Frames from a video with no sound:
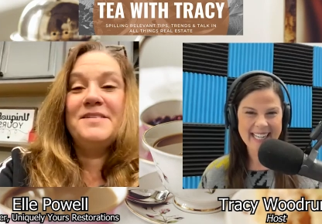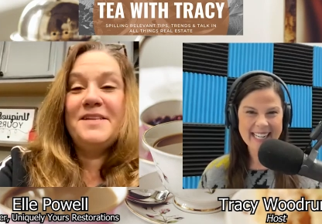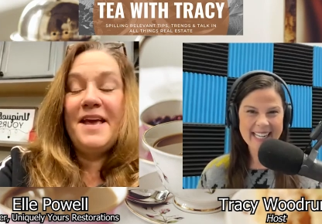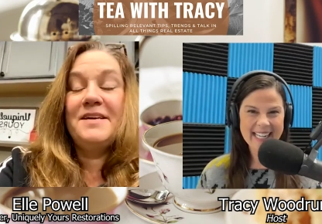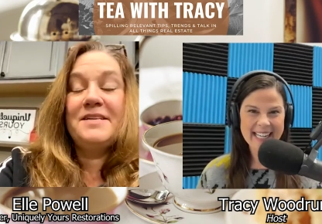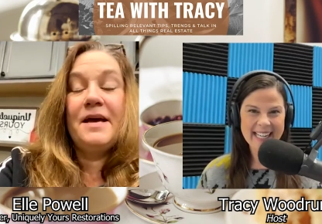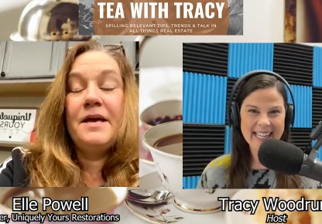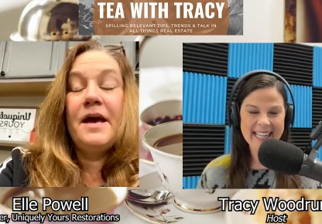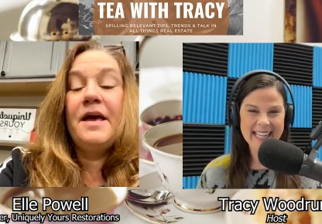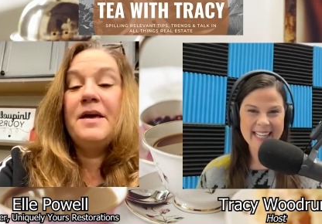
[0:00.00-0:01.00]
Speaker 1: Yes, it has.
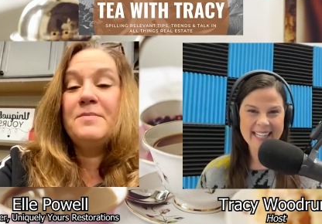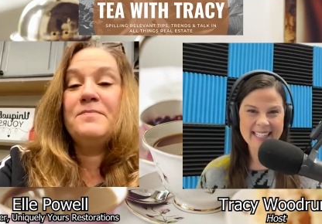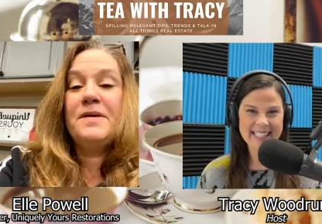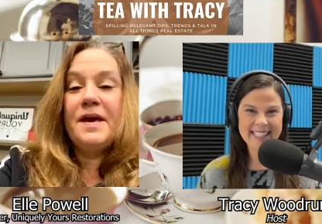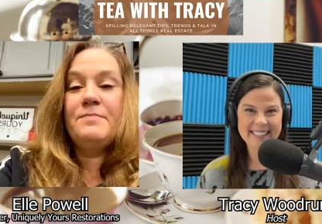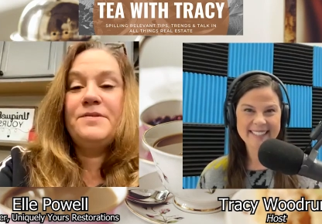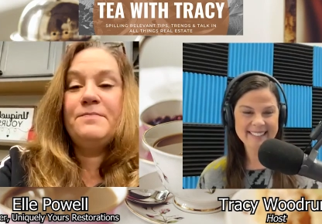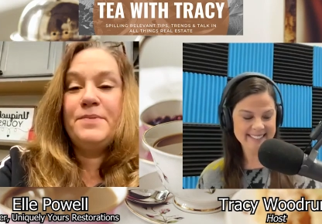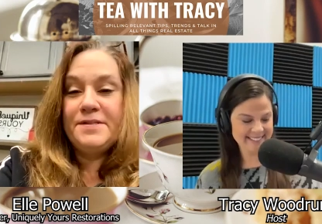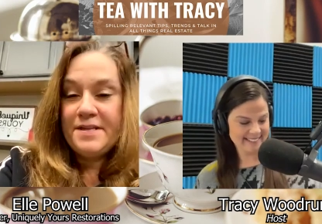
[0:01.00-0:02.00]
I, I am
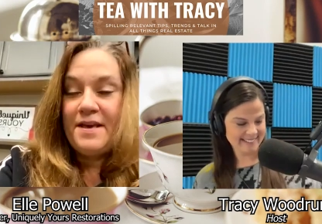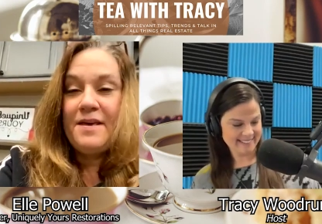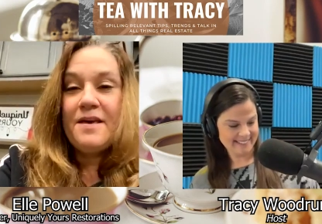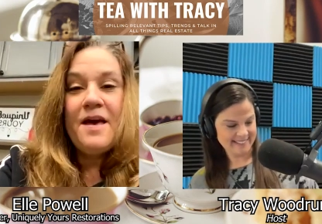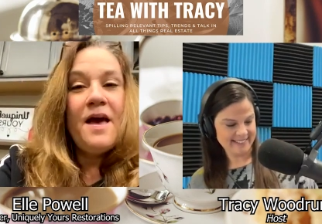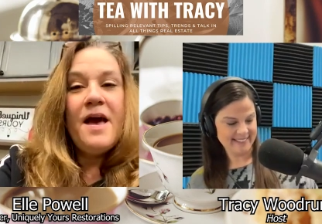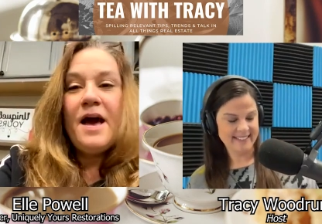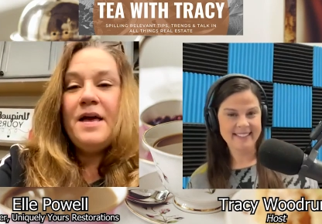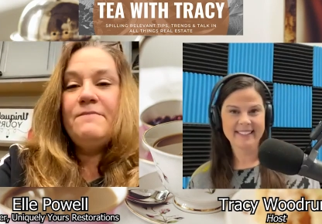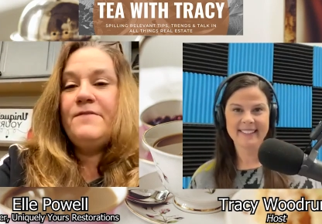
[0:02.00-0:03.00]
kept busy.
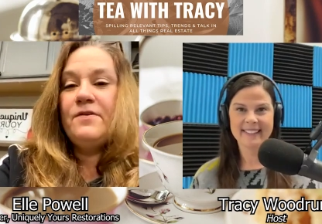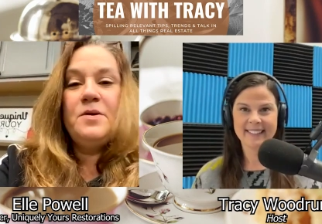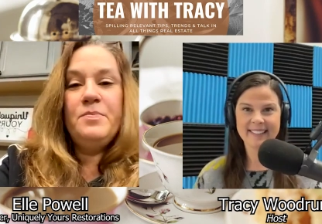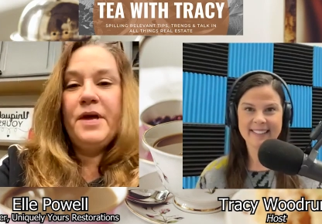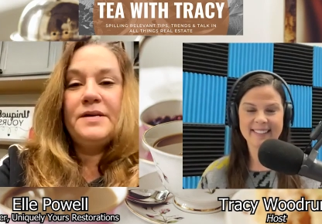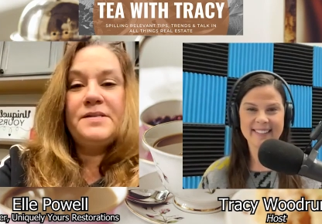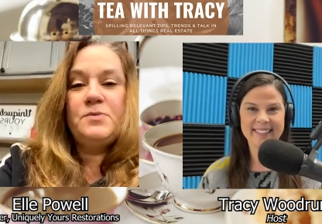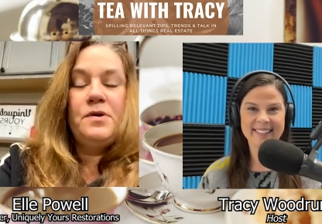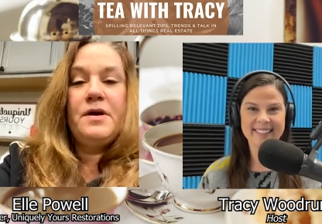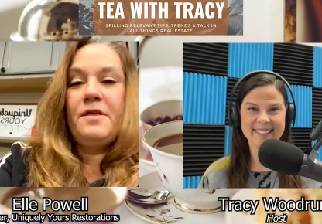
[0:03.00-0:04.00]
I am very
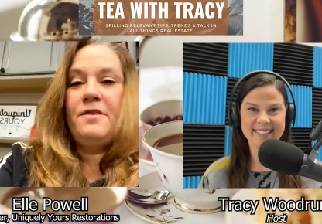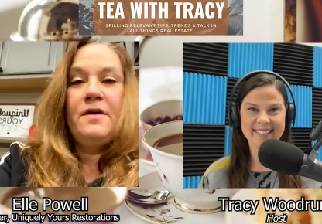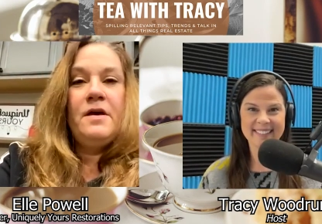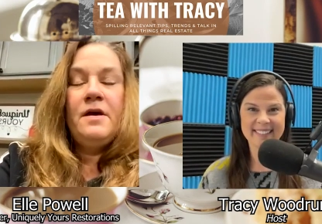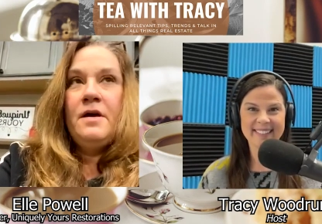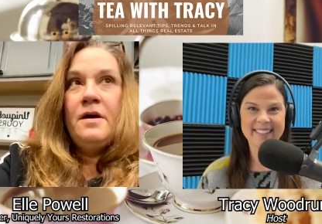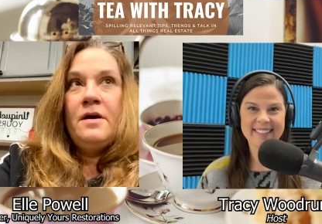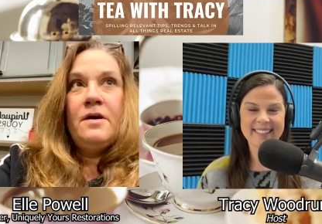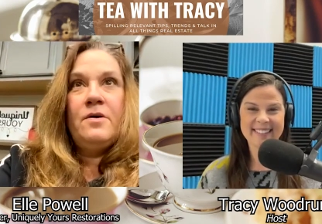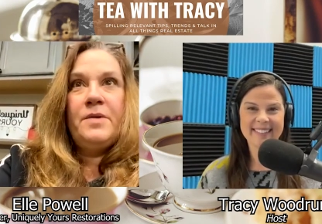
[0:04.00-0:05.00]
blessed with,
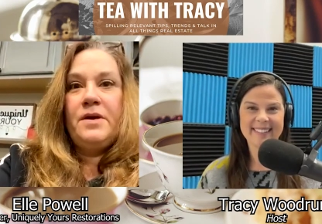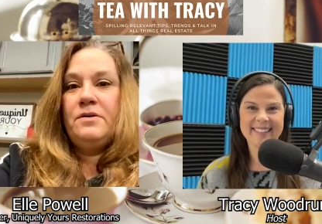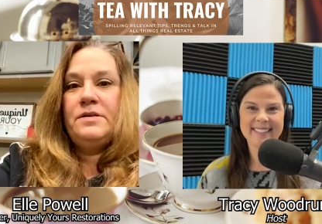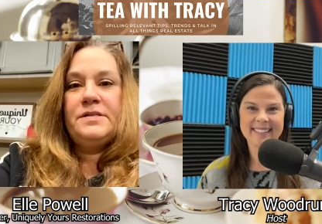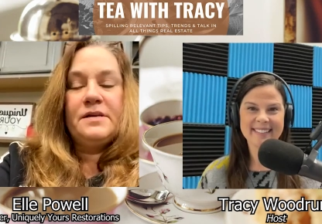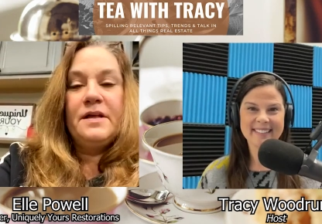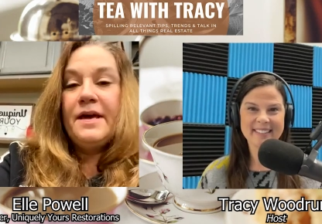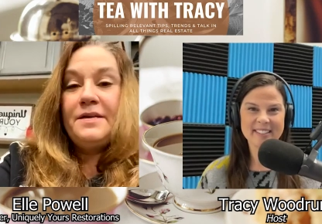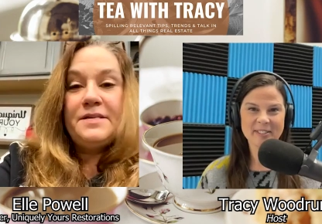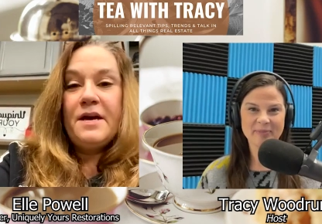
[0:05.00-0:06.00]
oh my goodness, the
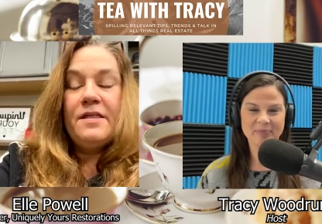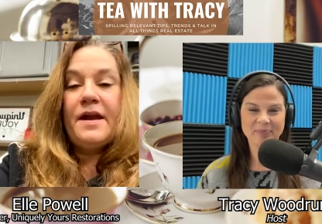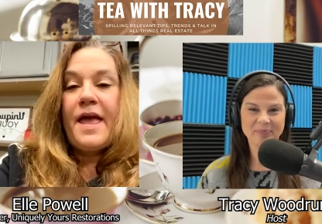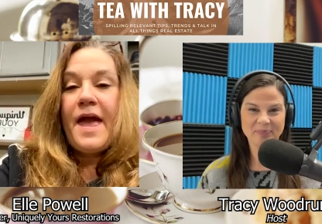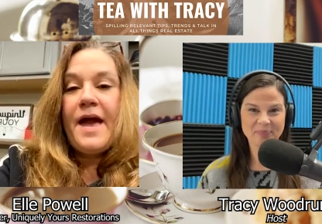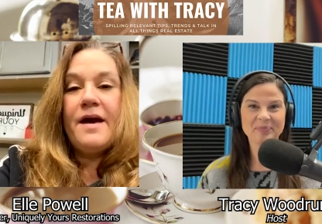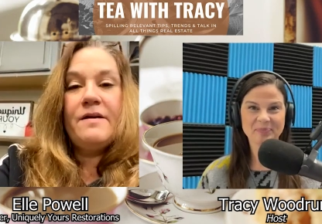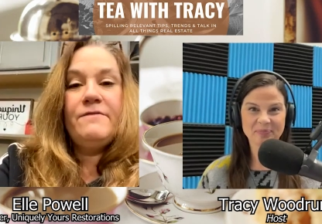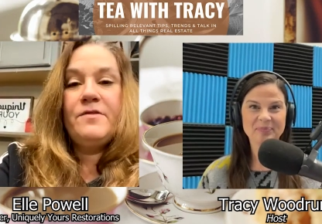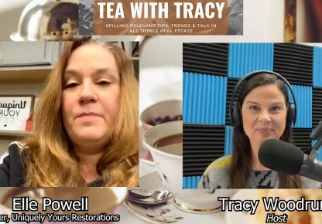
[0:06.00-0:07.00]
clientele that I
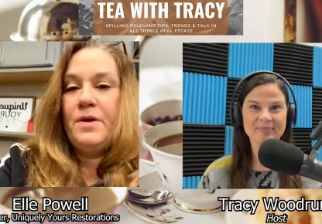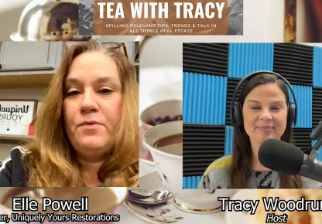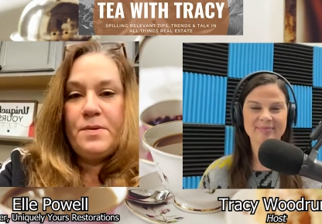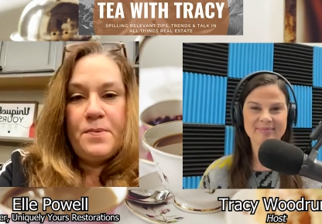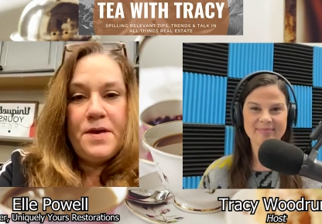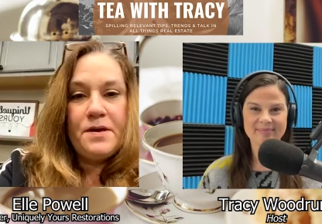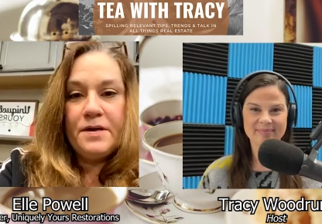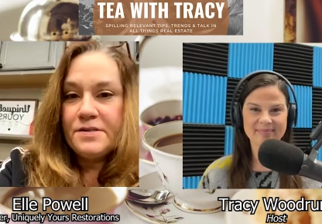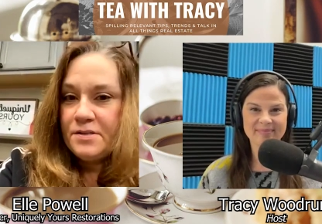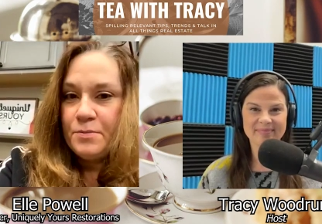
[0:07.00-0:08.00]
have and my repeat
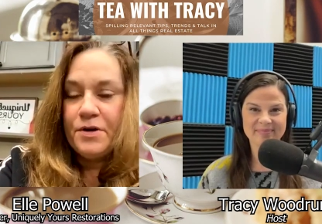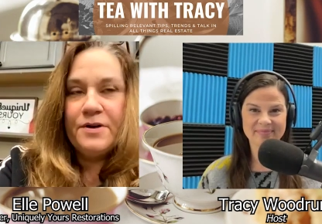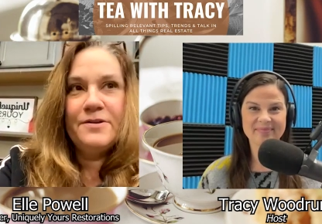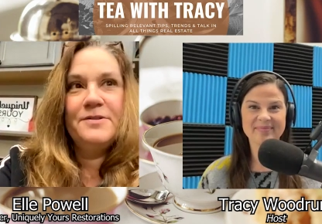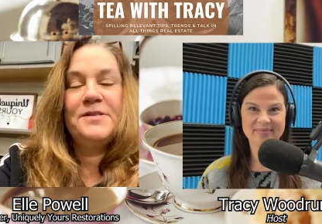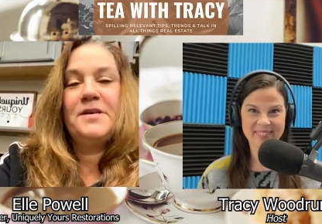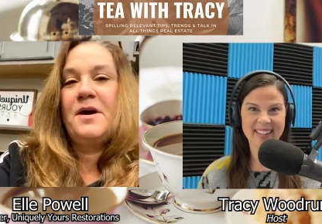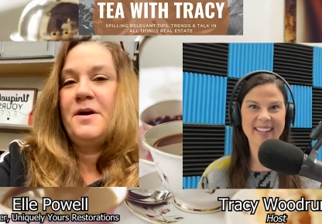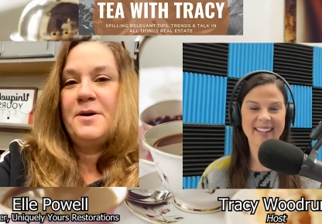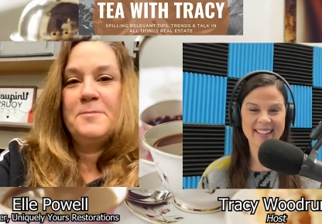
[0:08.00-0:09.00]
customers,
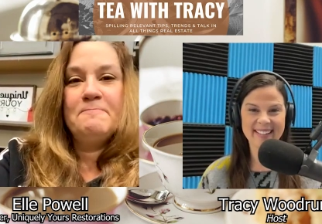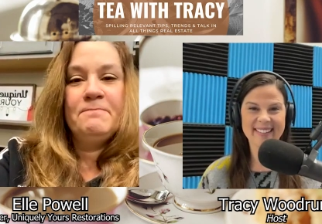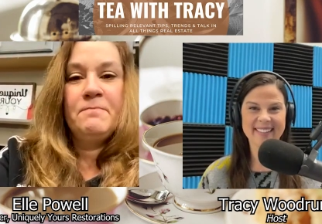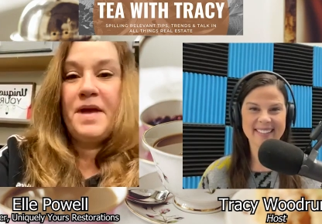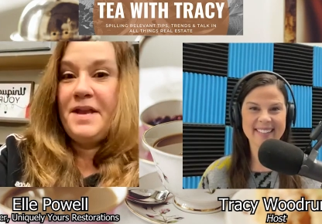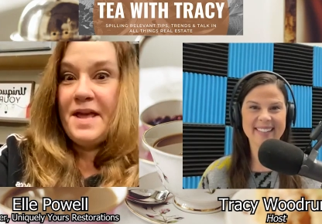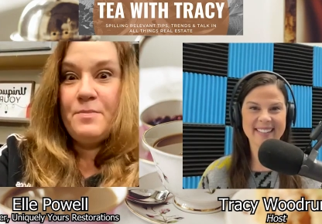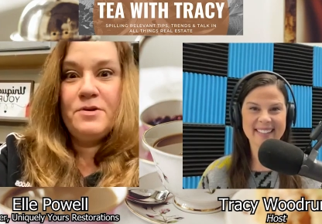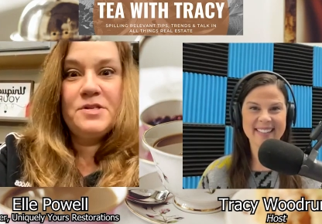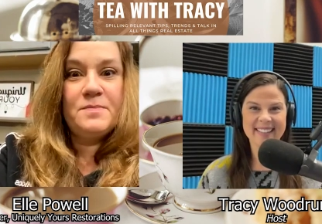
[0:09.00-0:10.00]
um, my
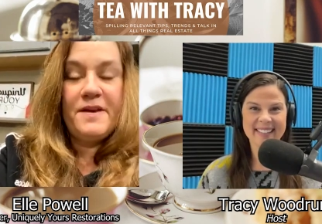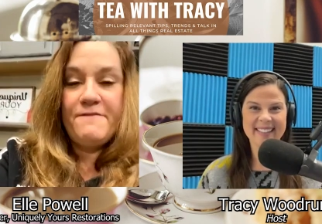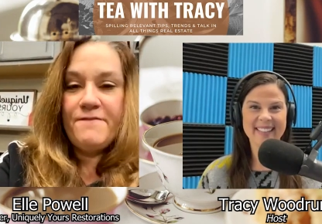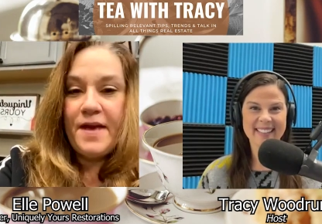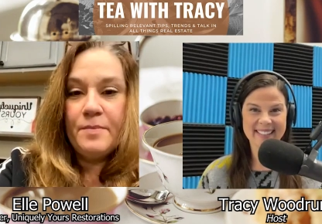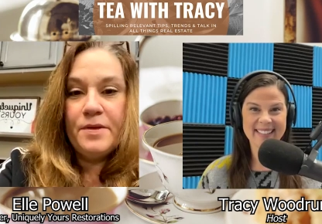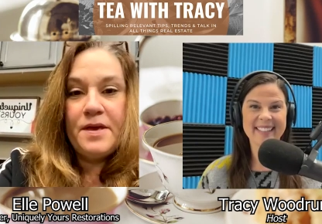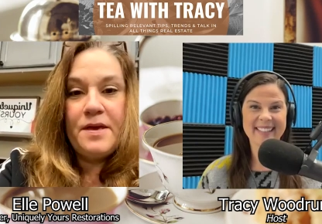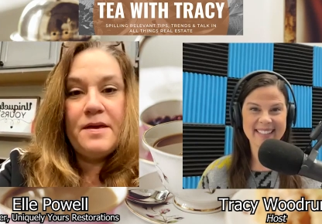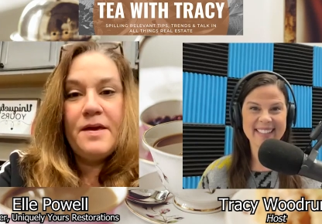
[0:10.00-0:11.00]
neighbors, my
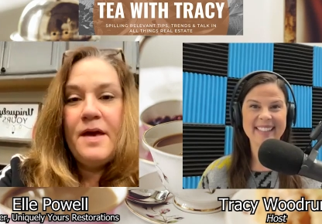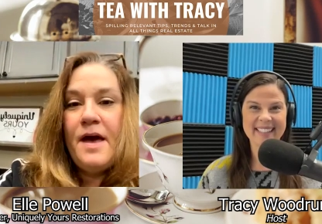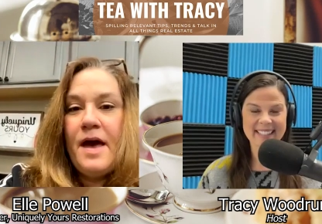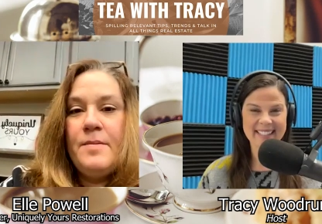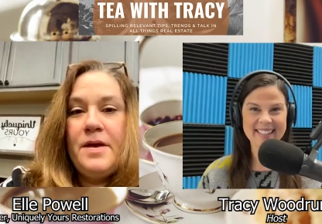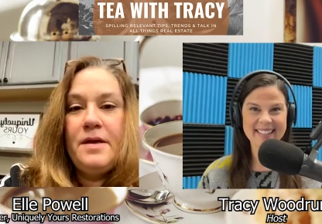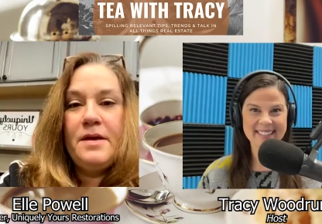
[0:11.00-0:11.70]
family. Yeah. I